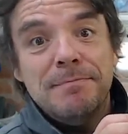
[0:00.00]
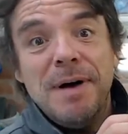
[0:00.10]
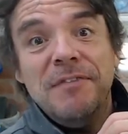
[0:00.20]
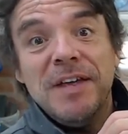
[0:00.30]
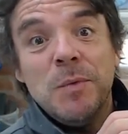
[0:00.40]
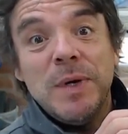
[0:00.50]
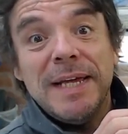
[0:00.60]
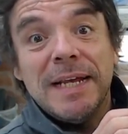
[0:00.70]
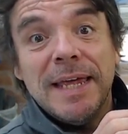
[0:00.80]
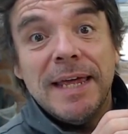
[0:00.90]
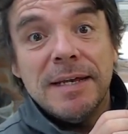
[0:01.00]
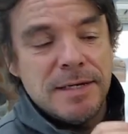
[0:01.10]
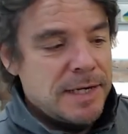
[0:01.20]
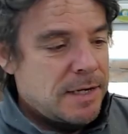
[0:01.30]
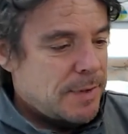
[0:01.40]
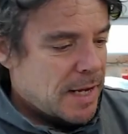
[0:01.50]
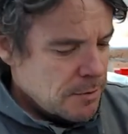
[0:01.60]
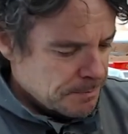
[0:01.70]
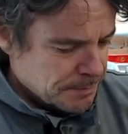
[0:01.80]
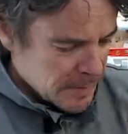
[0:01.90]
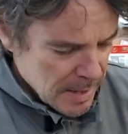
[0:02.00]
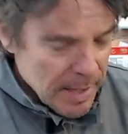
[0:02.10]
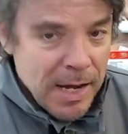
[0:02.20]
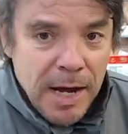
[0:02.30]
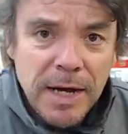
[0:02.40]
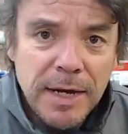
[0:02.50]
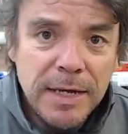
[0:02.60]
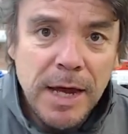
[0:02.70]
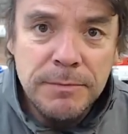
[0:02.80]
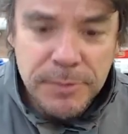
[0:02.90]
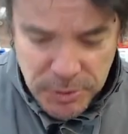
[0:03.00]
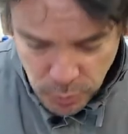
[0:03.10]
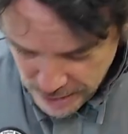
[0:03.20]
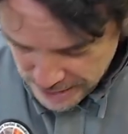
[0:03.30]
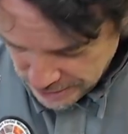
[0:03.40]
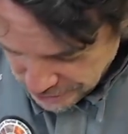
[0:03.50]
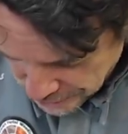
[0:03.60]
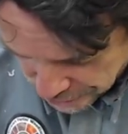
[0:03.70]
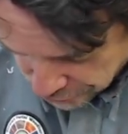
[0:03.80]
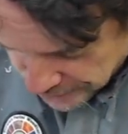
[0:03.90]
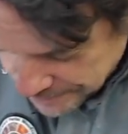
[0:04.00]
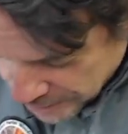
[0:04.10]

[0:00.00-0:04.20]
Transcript: Buffing Wheel Kit, here we go. Uh, it comes with three